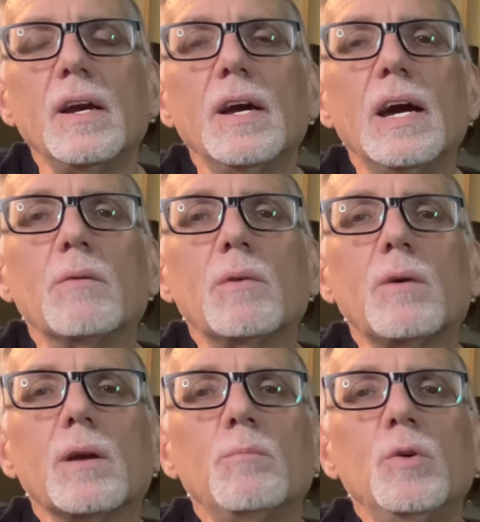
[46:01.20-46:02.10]
and we
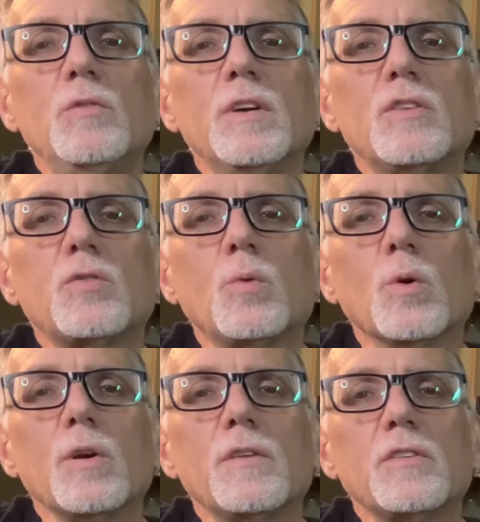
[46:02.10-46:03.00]
want to move it
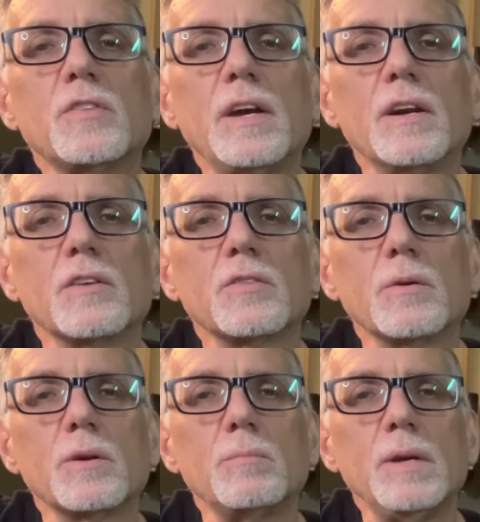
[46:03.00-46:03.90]
toward the center so
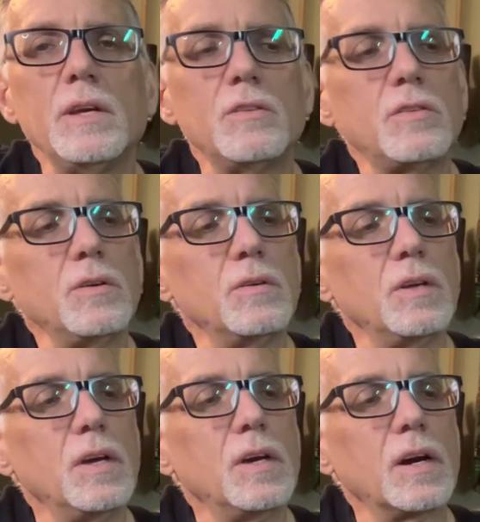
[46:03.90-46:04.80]
it'll be in tune.
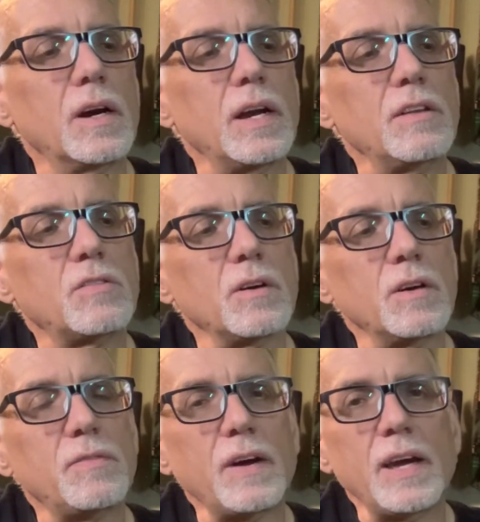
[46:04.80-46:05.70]
All right, so
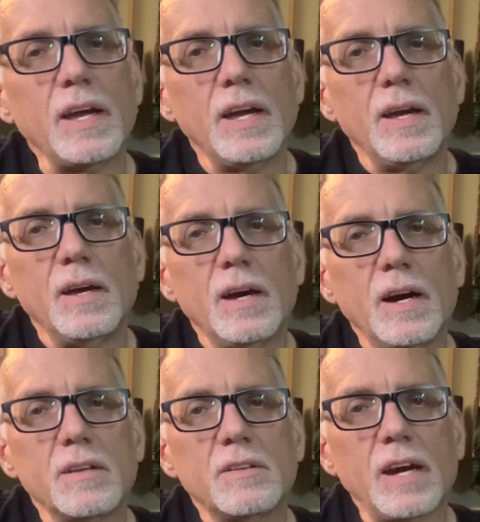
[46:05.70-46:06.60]
if I
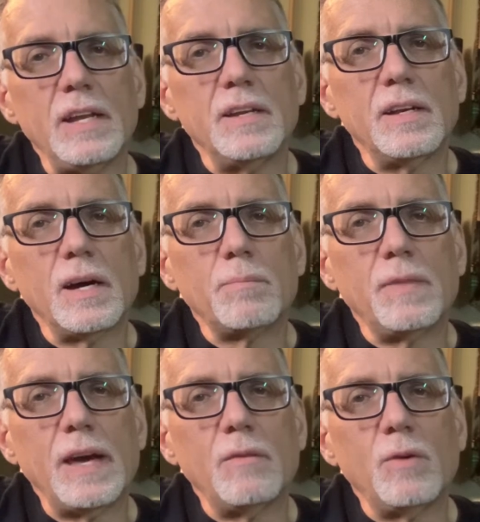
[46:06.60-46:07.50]
tighten it up,
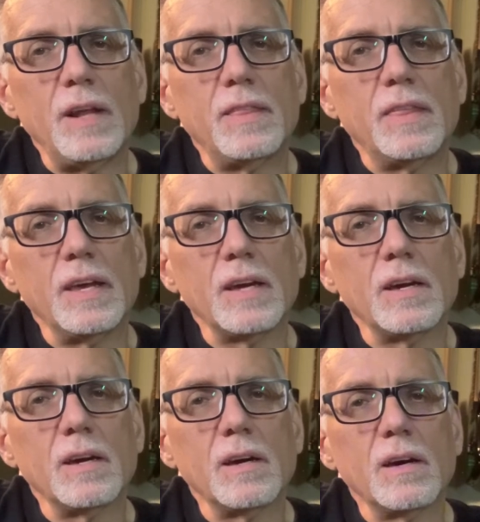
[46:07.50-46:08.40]
that red thing,
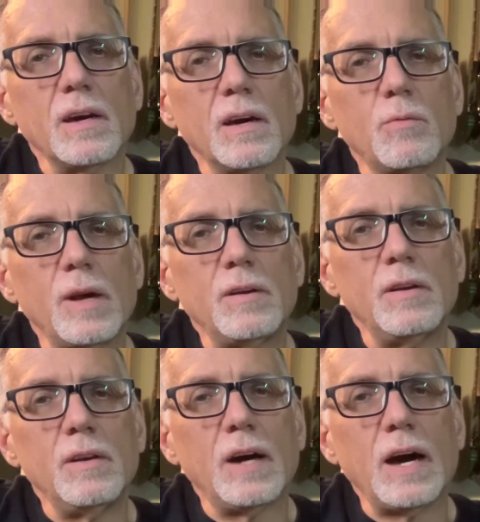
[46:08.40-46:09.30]

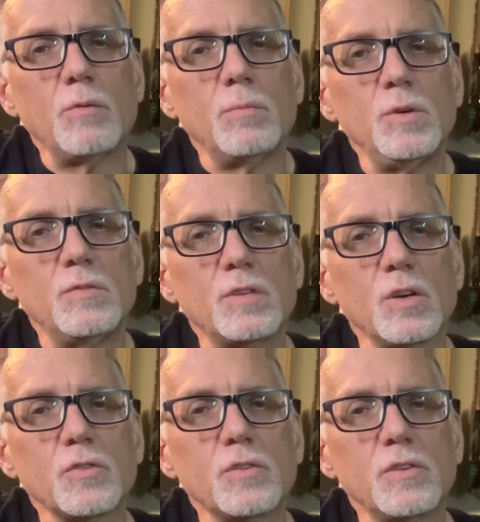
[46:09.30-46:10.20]
red dot, will move
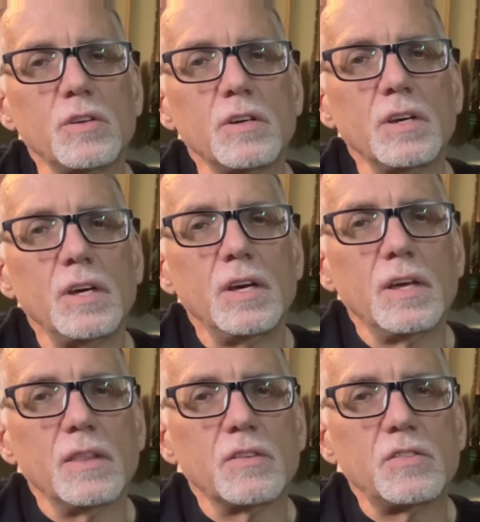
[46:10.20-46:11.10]
closer to
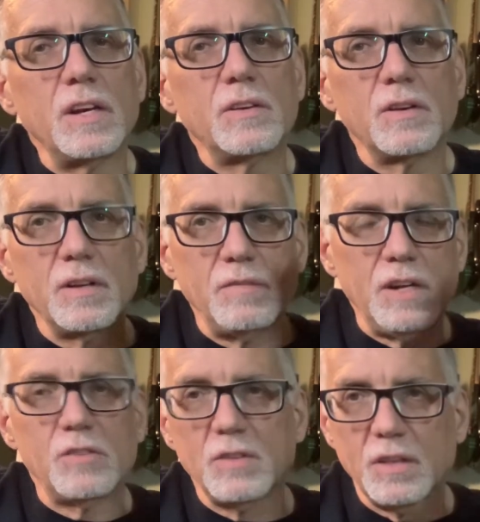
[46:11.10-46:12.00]
the center, and
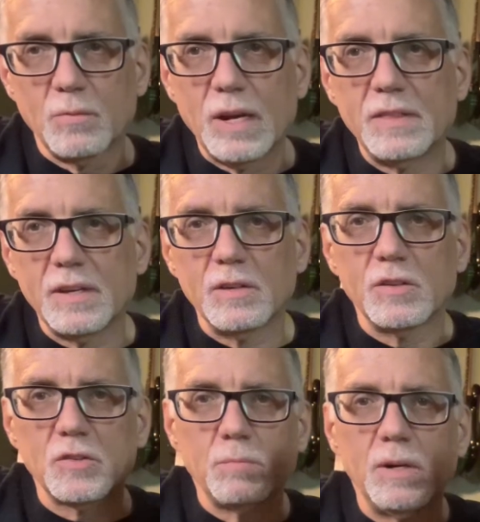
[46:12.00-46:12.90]
eventually the red thing will
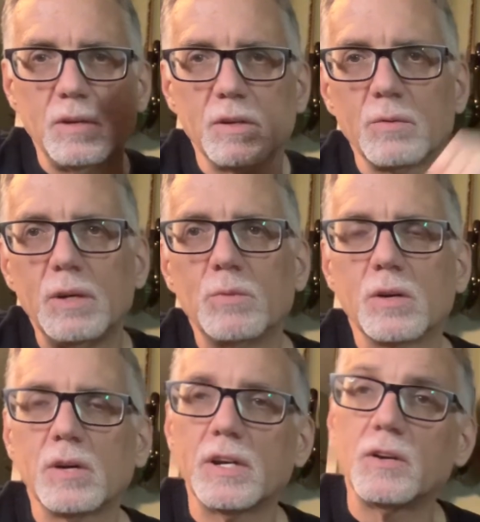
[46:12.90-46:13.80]
disappear and the green one
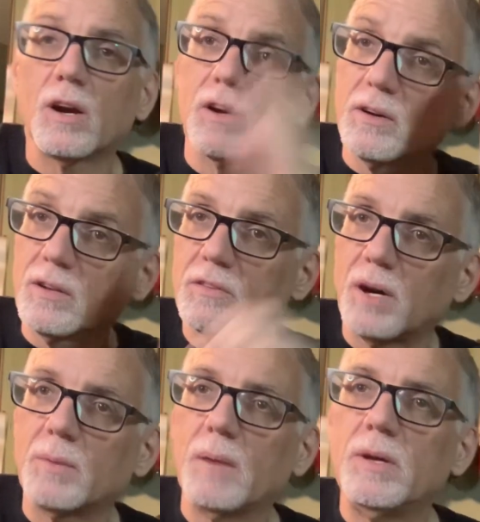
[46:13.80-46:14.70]
will get darker and it'll tell
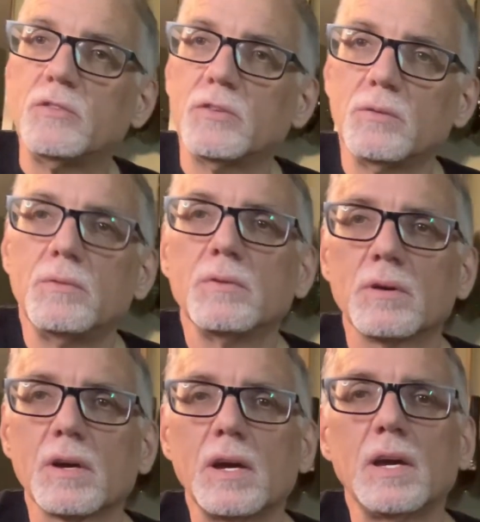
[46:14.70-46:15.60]
me I'm in tune.
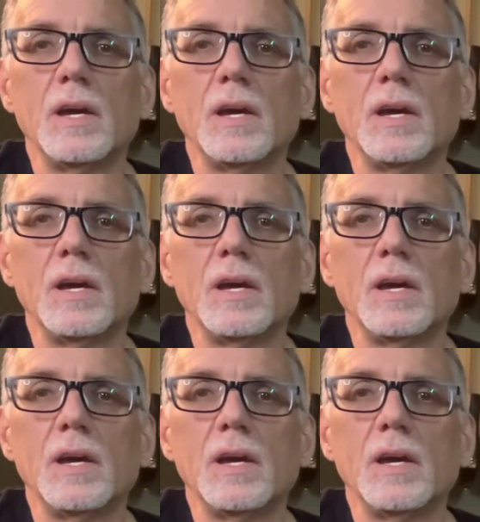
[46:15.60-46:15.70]
Okay,